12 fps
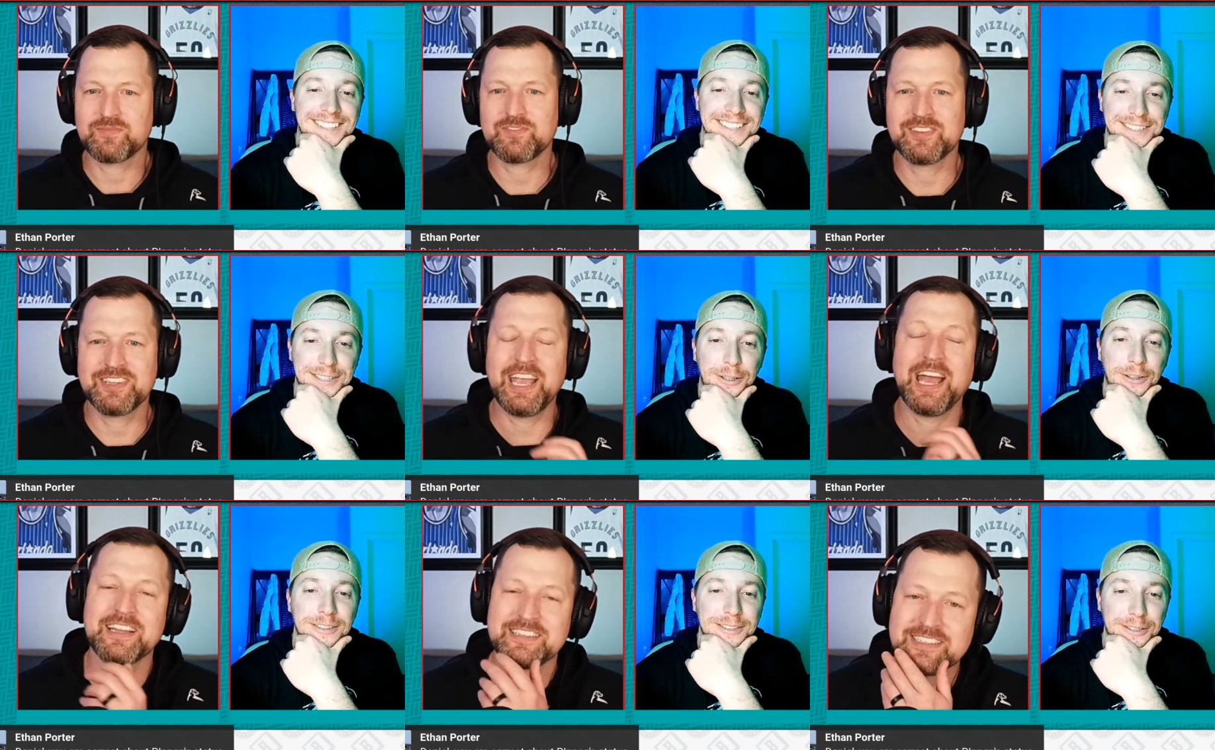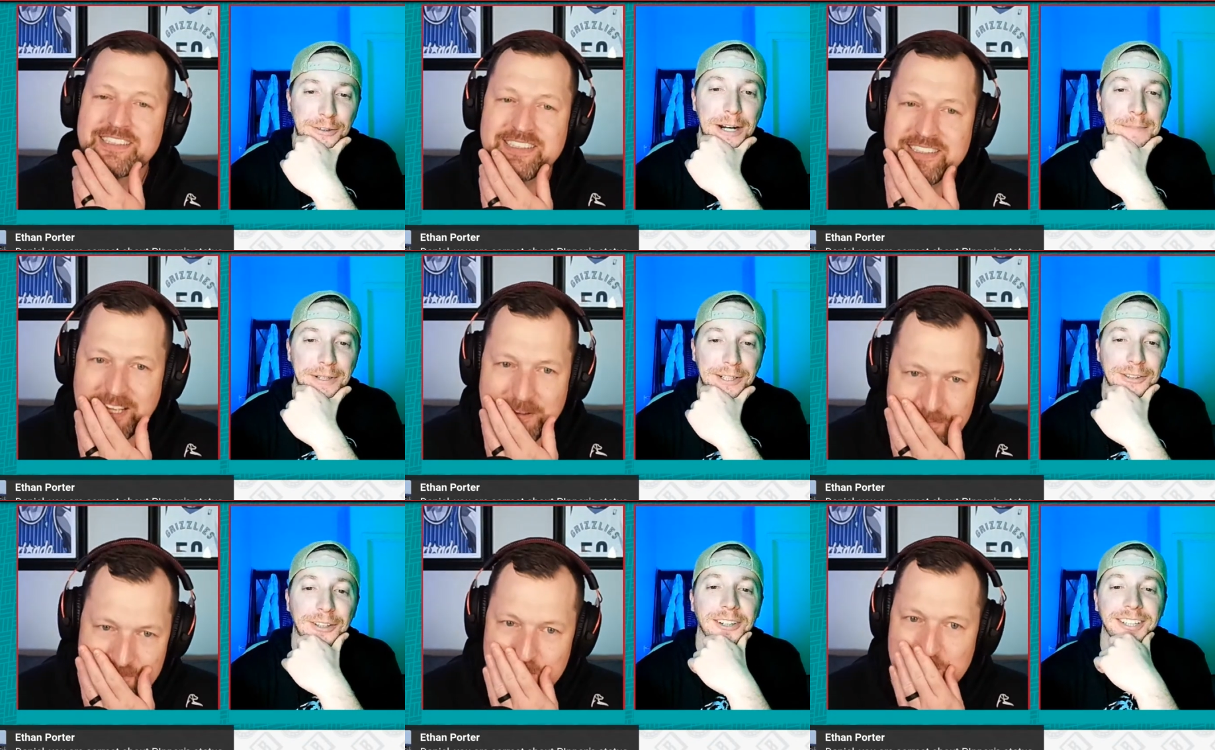Speaker 1: Just yeah. scrape and
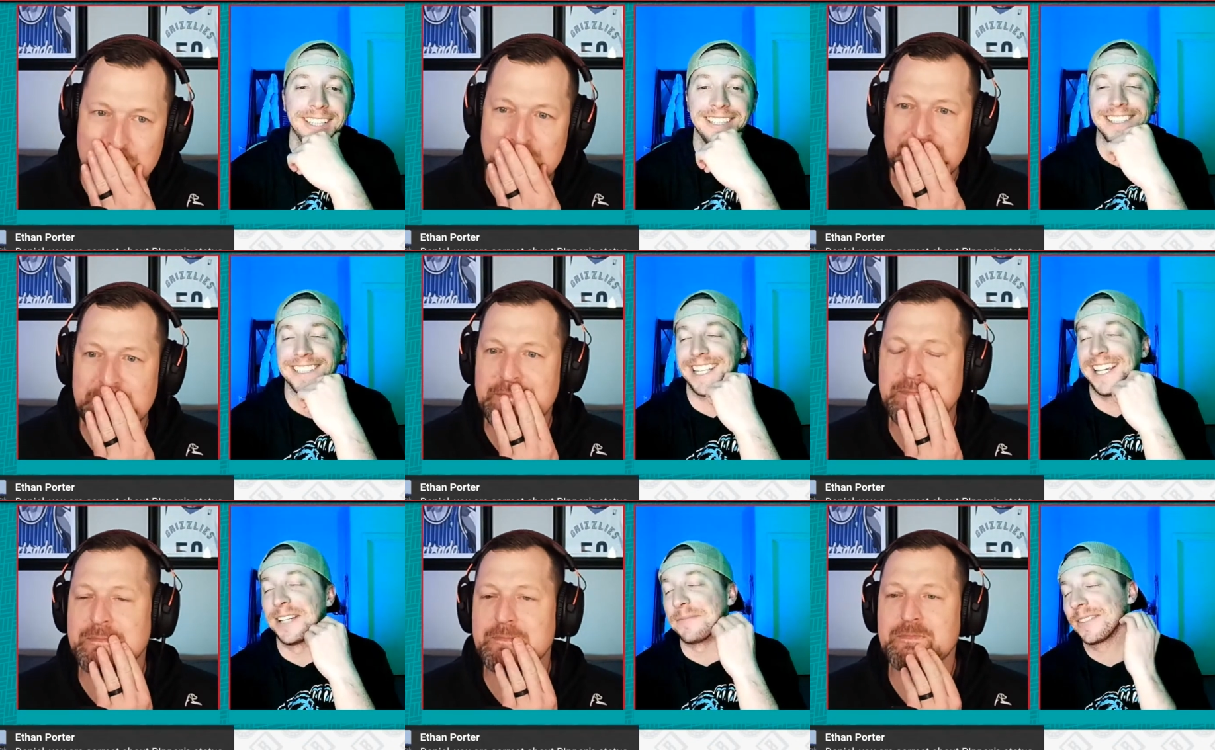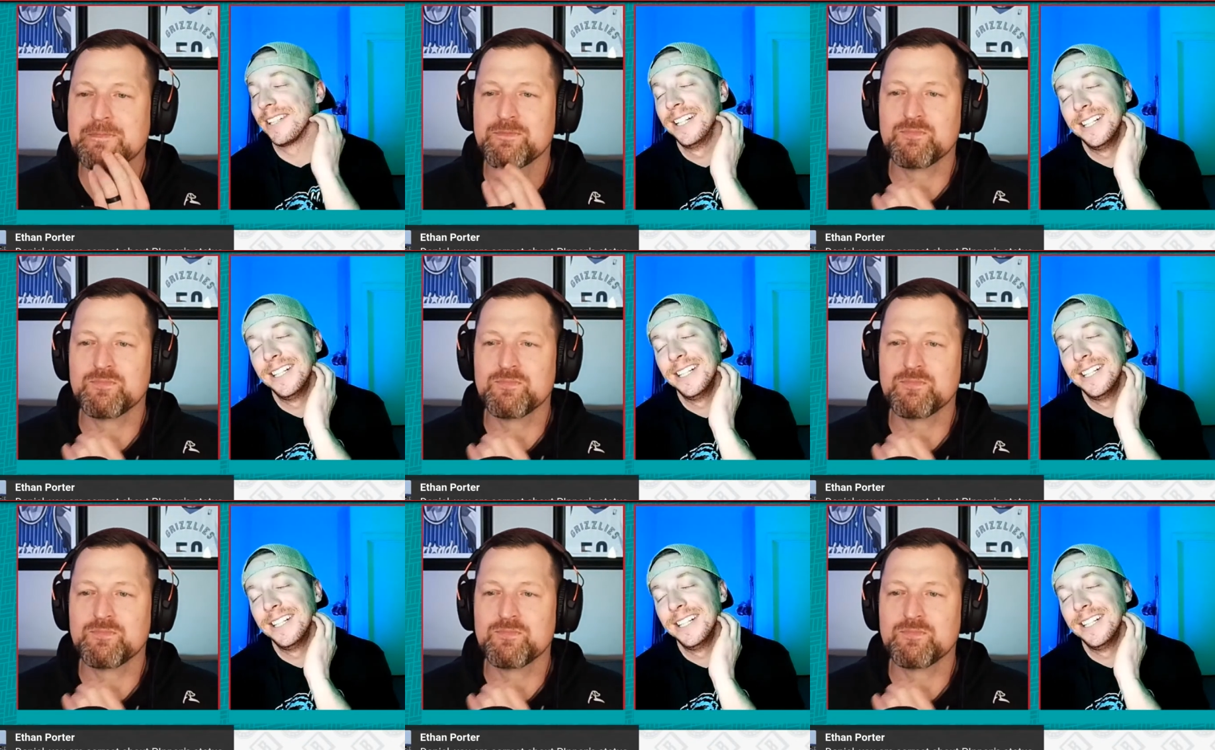claw to get these games.